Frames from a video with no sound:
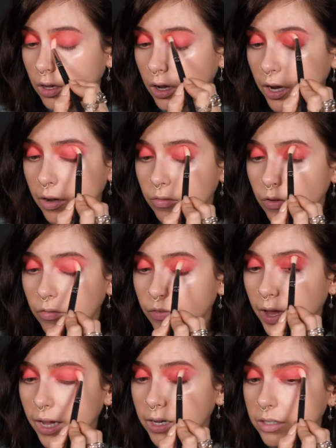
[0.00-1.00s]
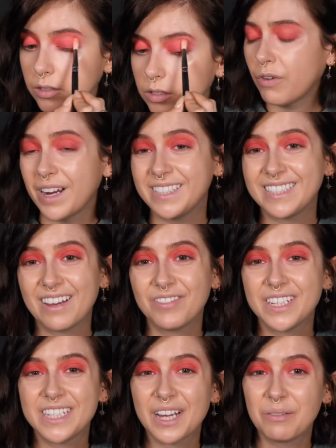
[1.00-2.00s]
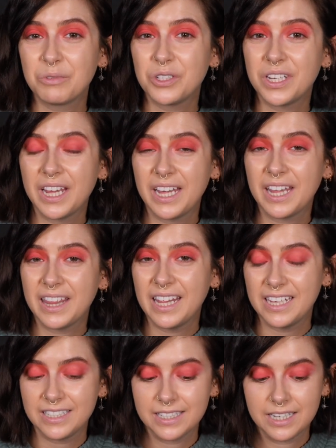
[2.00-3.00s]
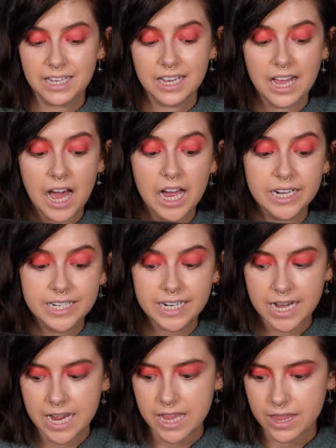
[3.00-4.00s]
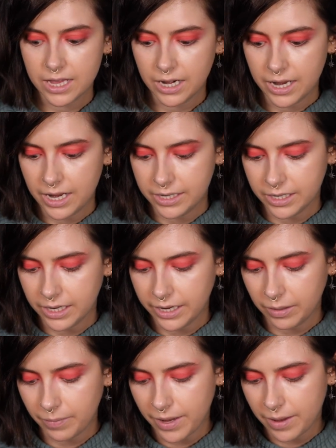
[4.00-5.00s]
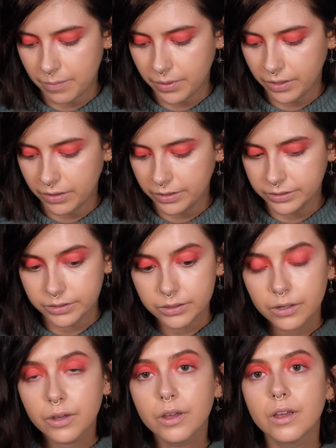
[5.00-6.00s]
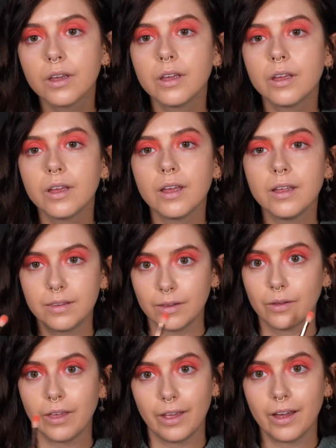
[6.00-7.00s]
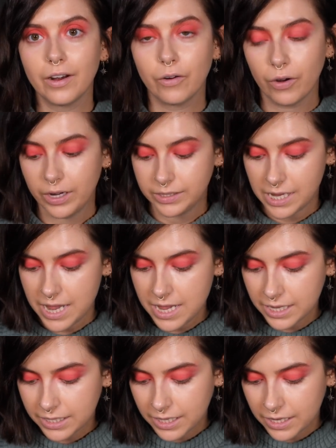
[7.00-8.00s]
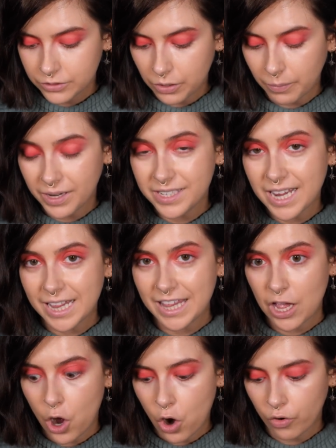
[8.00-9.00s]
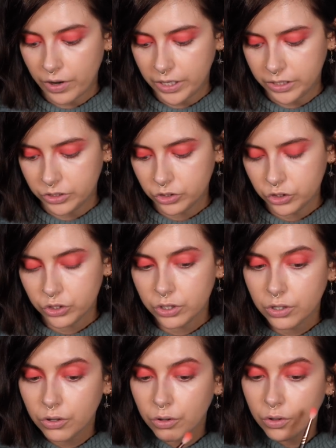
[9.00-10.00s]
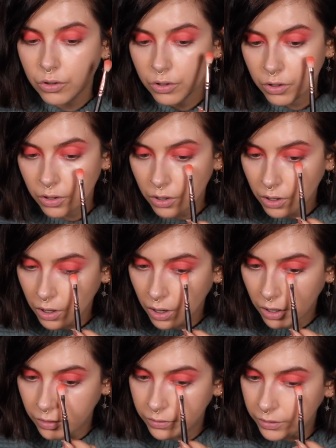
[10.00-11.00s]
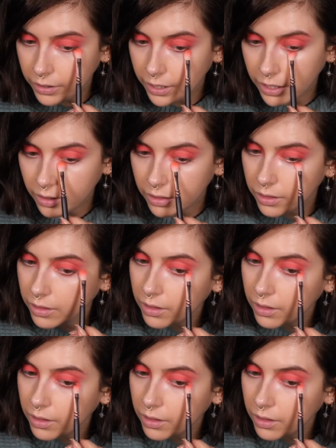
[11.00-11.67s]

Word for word: kind of effect. Right, it's definitely time to take this underneath the lid a little bit because it's looking kind of crazy. So I'm gonna take the orange underneath,